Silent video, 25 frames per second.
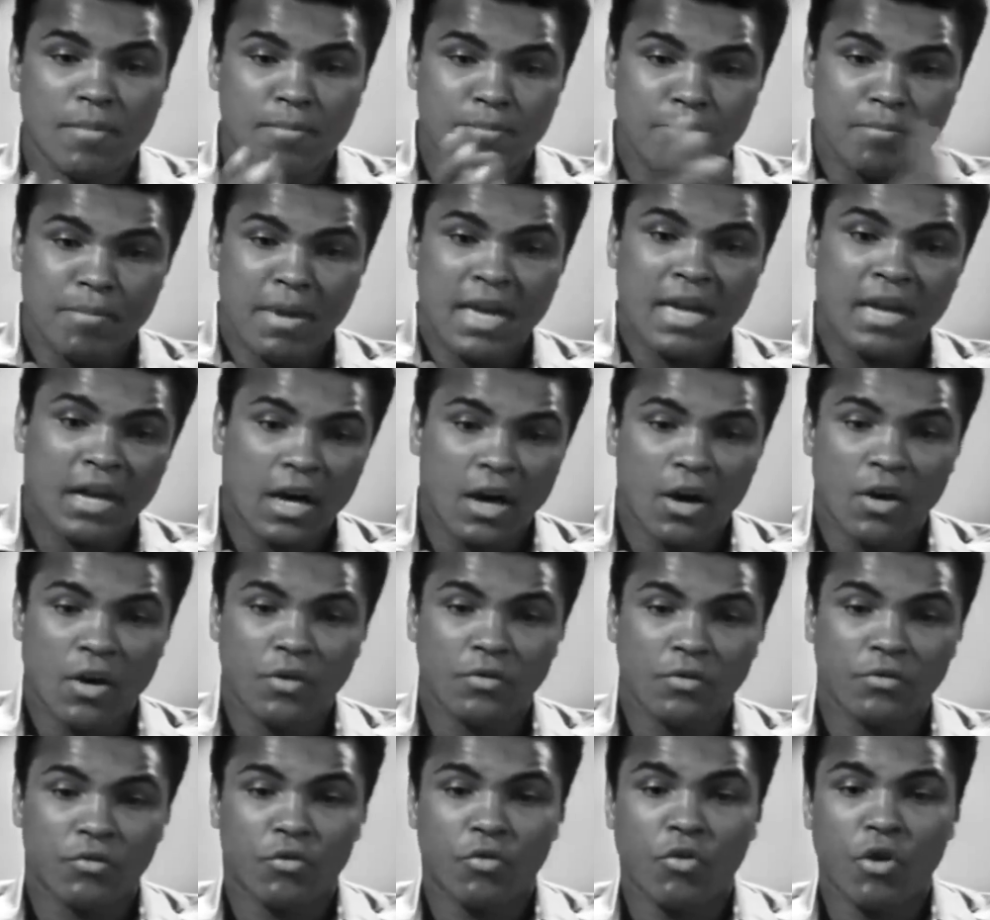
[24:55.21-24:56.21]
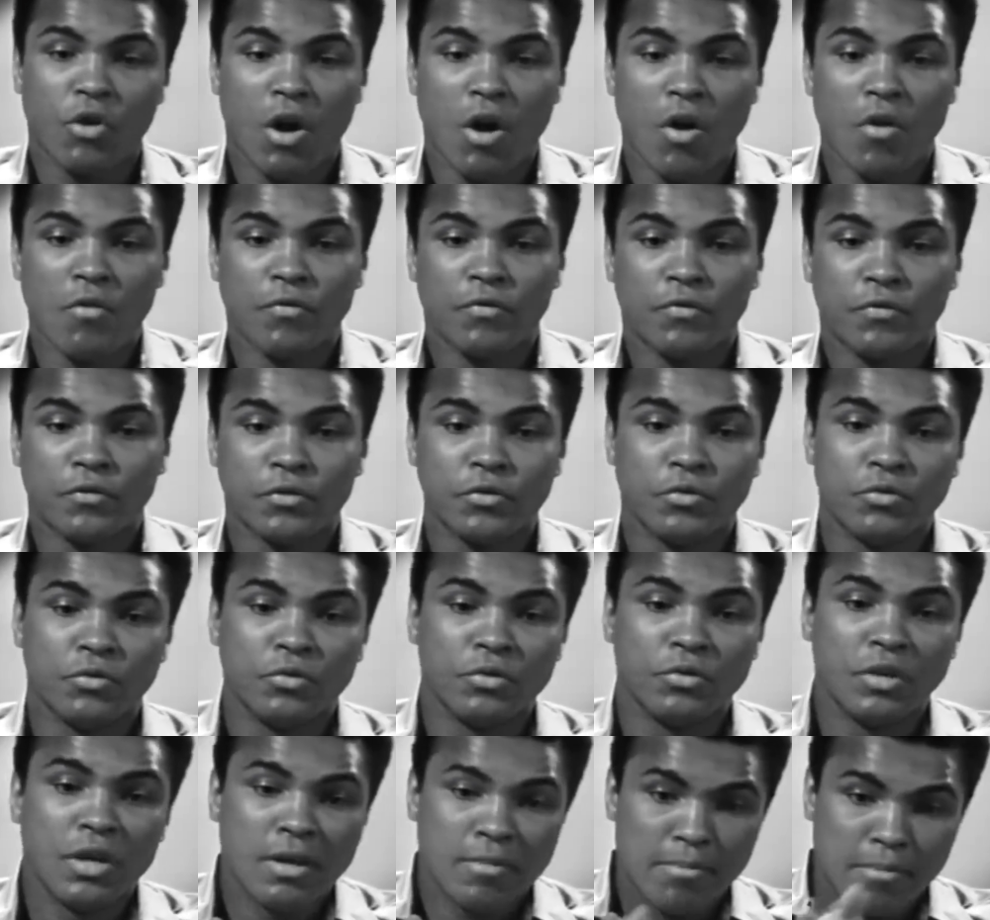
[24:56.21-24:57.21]
make our own, grow our own
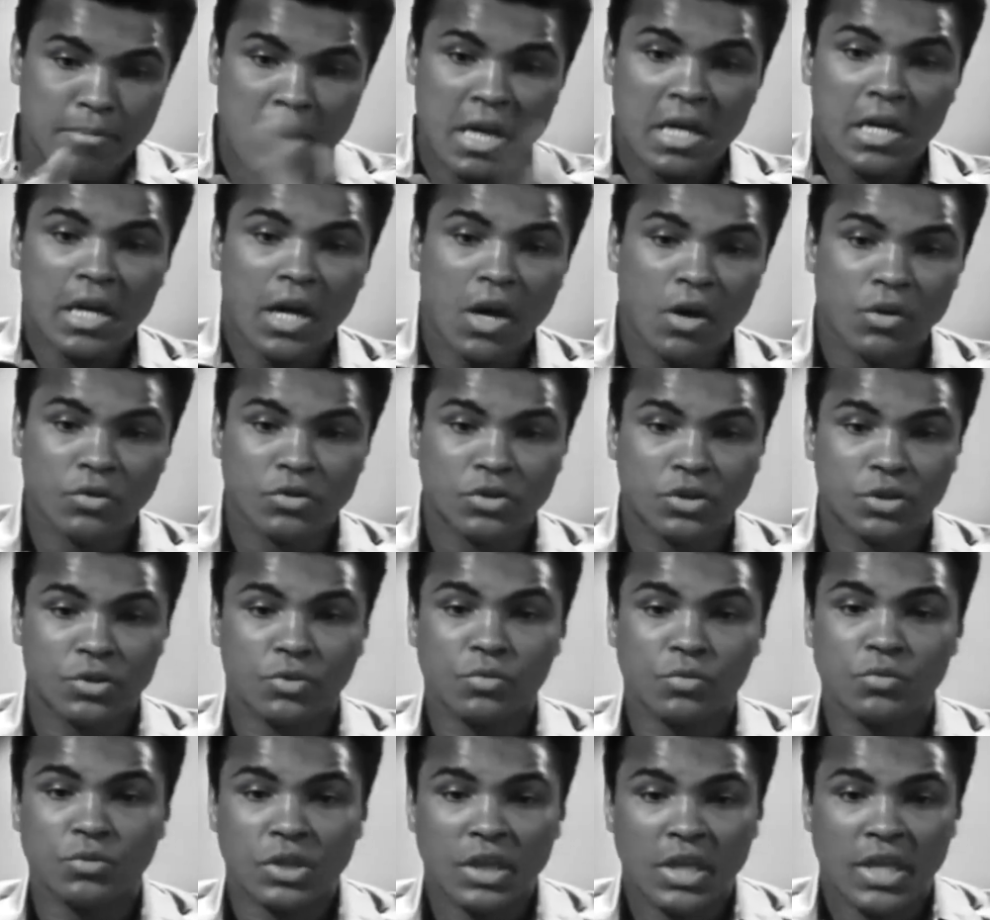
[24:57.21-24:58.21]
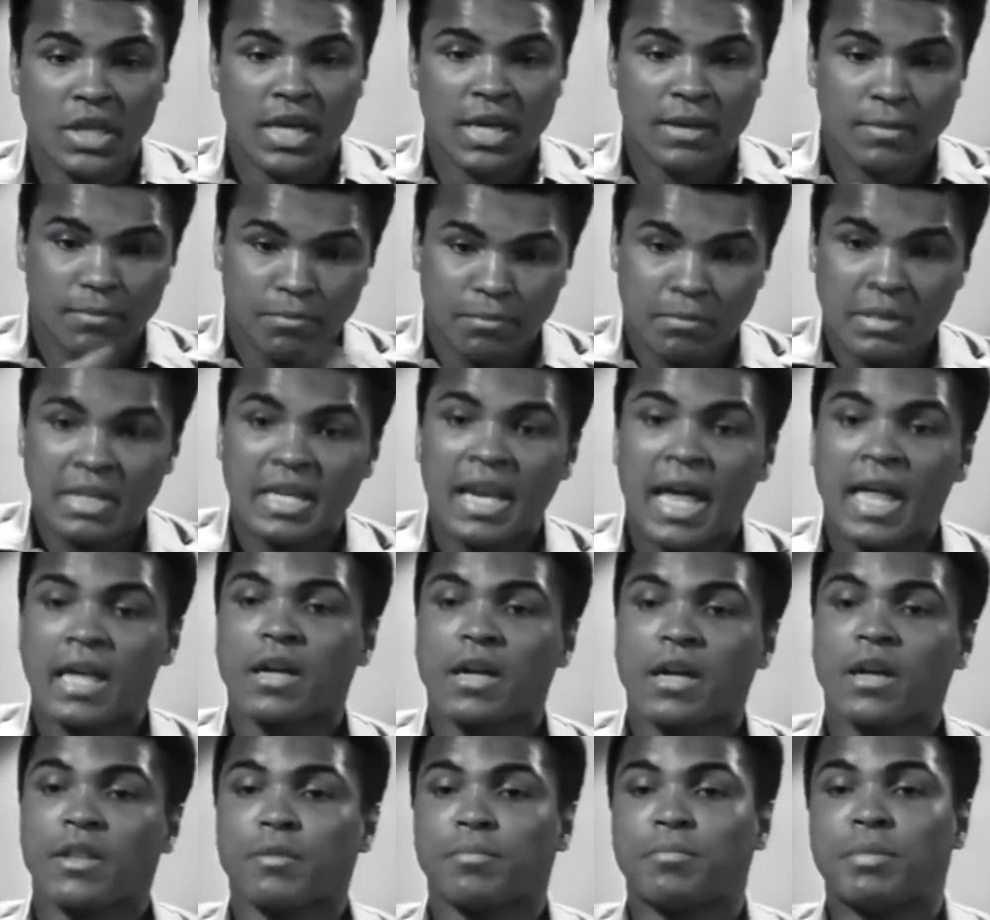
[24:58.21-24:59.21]
food, make our own suits, and be
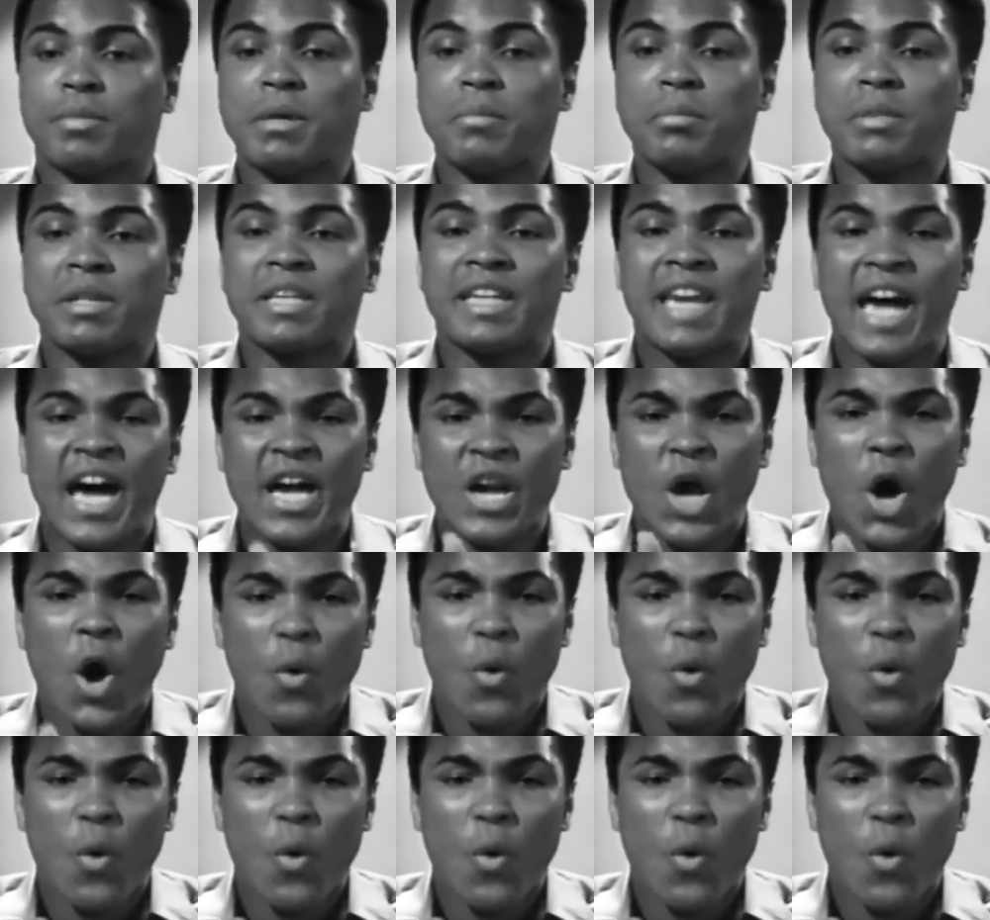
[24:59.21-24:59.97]
like other people, and not